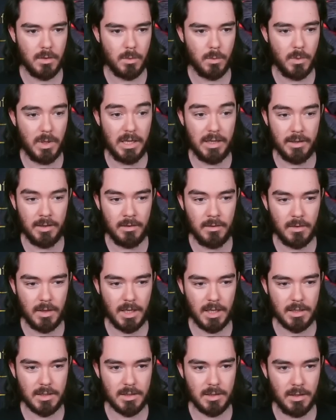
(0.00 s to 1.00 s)
Weaken,
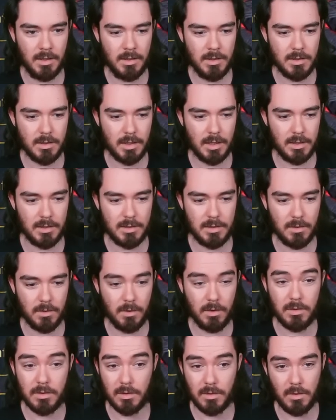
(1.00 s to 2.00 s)
excellent. That's
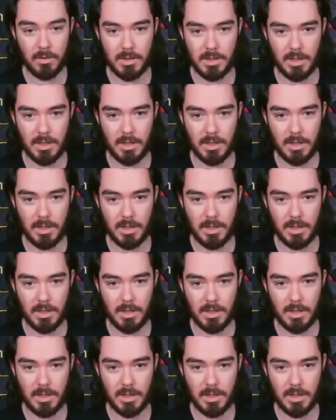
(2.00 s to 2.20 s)
also going to